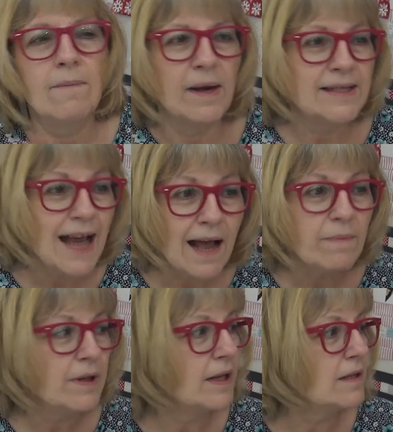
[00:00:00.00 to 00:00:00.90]
My
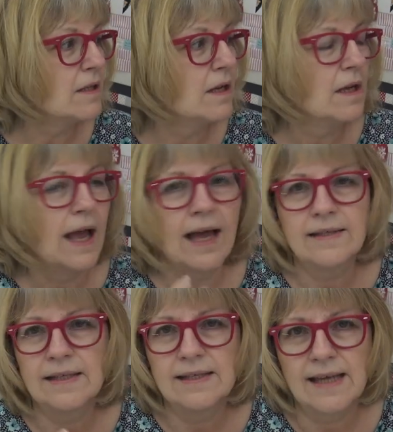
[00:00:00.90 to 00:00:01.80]
tablet
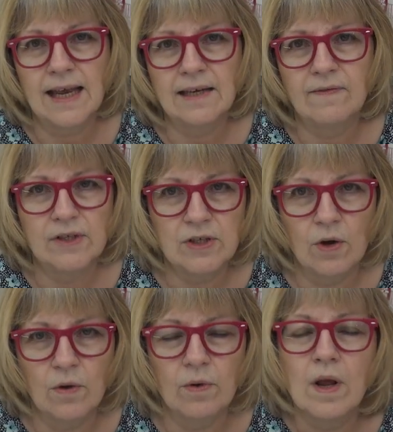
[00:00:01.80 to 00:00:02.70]
has a stand of its
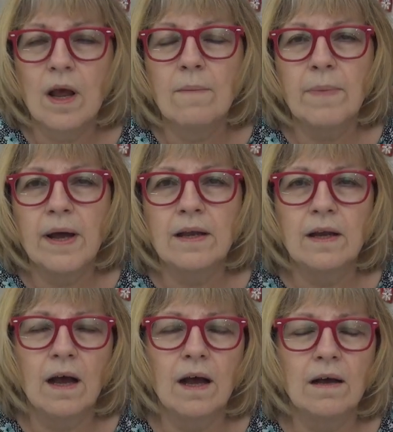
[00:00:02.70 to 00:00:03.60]
own, but
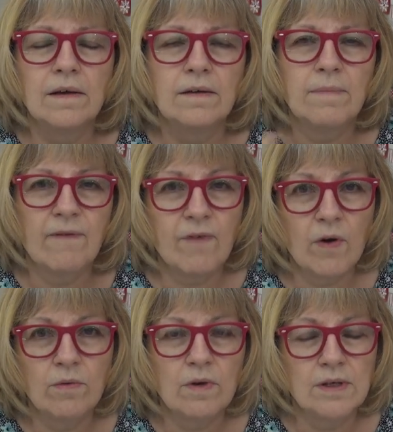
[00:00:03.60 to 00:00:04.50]
my
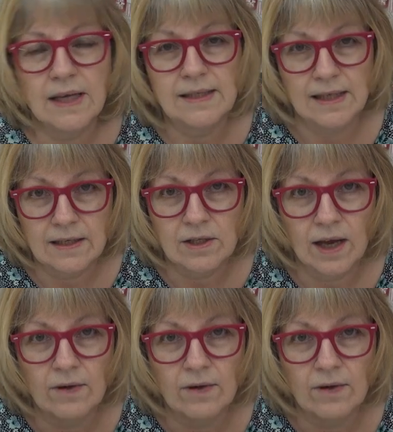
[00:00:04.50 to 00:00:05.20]
phone doesn't.